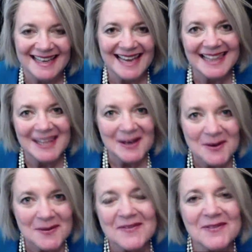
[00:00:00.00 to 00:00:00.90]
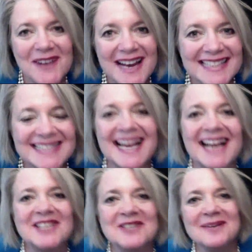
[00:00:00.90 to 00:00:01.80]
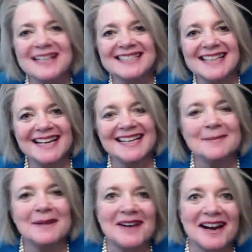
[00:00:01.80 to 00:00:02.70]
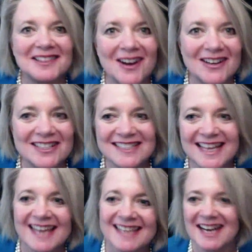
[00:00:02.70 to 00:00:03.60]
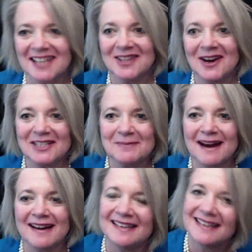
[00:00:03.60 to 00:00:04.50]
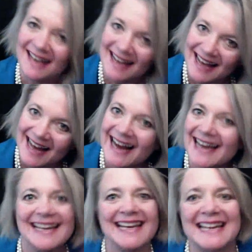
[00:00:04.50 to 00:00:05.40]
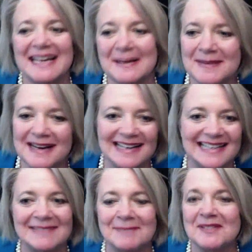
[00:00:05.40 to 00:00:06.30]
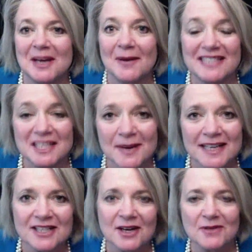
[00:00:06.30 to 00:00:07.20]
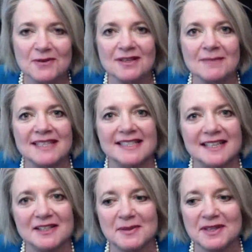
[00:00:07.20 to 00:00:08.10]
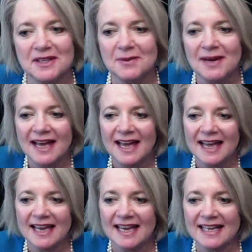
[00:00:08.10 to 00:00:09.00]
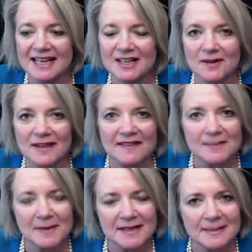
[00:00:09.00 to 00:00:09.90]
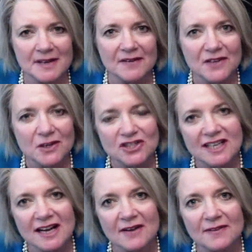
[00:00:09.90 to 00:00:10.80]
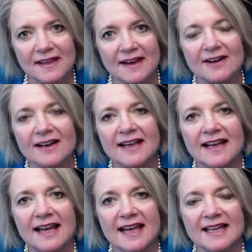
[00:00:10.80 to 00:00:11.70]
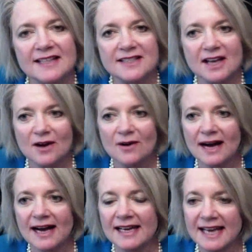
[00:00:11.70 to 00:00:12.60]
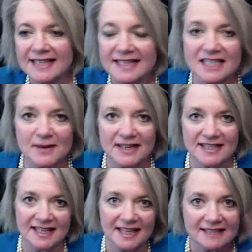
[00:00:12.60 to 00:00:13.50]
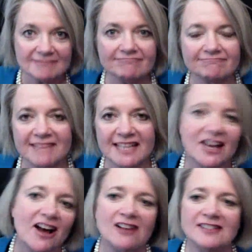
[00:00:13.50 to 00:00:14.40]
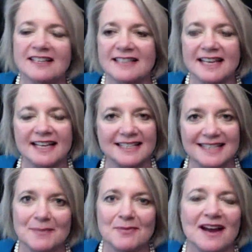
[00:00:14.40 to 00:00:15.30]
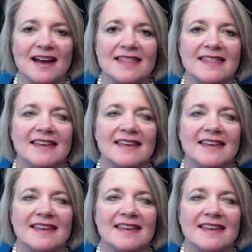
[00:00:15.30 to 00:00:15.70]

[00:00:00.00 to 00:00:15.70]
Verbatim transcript: Hello, friends. Are you excited about our launch day and our launch party? I am. Um, so I just wanted to go through some details with you. And I know that there's been some confusion out there. And so I guess I just want to say, like, let's all just take a deep breath,